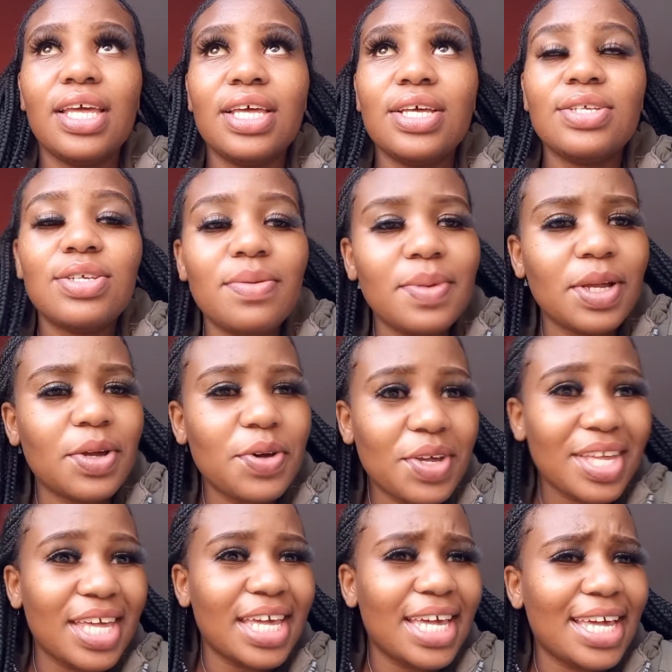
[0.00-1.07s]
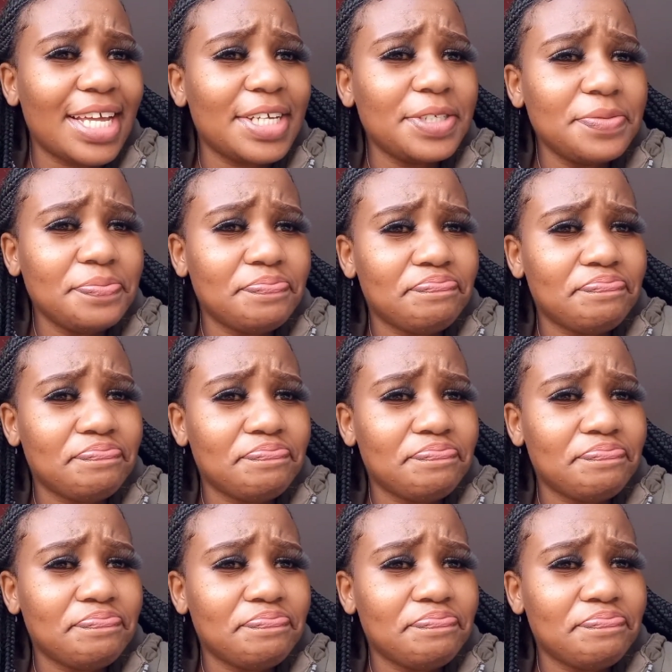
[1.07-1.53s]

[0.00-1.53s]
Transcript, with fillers: So I'm like, okay.